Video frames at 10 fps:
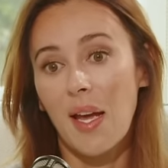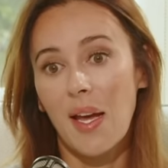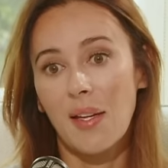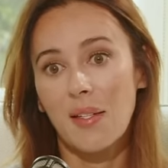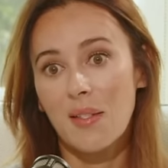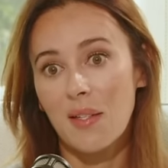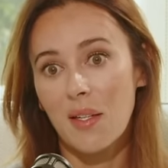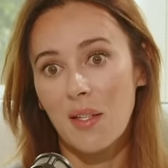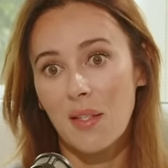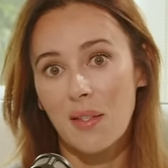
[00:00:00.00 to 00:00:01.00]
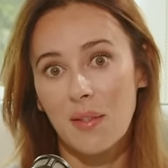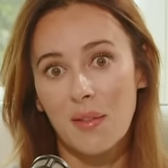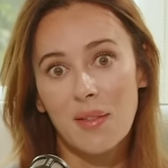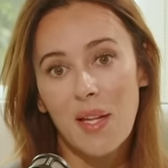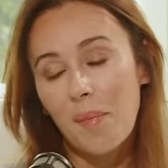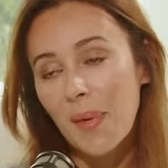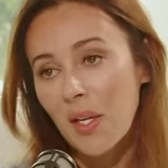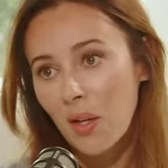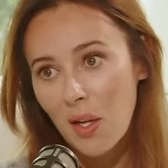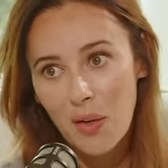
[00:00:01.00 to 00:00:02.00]
And I've made
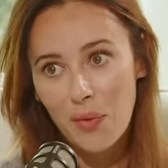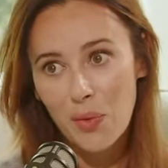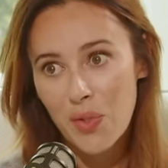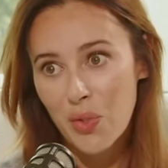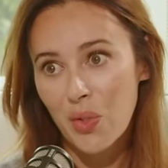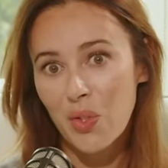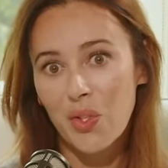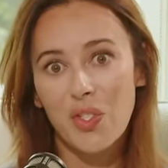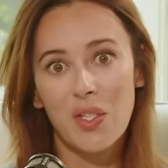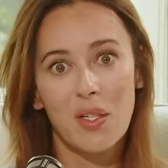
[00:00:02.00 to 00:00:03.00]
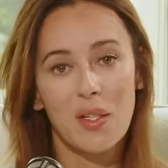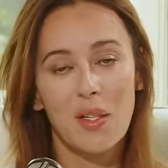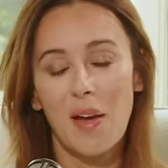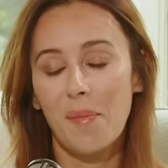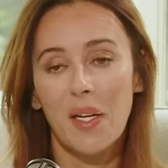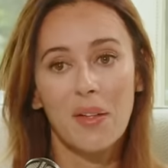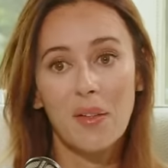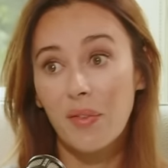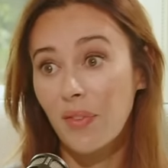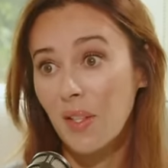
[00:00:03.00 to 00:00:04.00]
a lot of research. I've been on
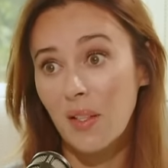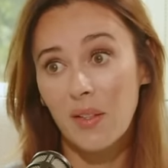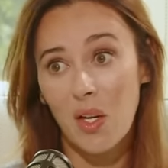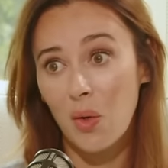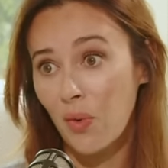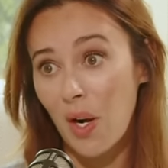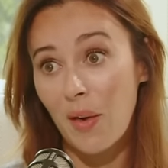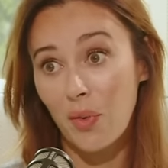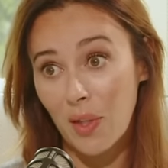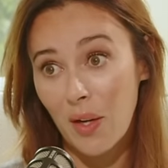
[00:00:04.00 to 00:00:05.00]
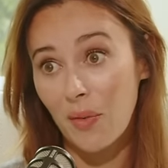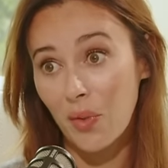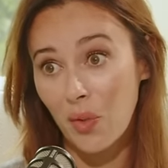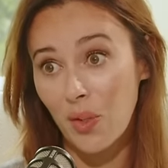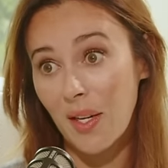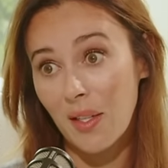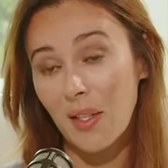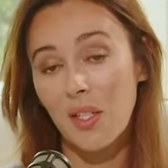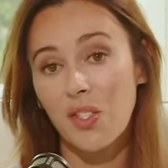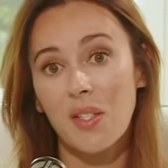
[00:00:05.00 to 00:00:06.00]
the field all over Africa for the United
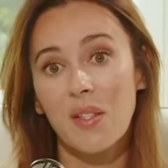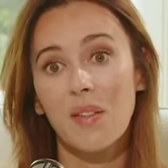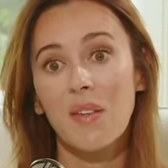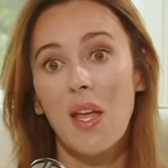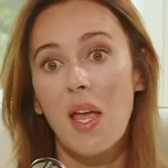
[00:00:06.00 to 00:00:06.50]
Nations.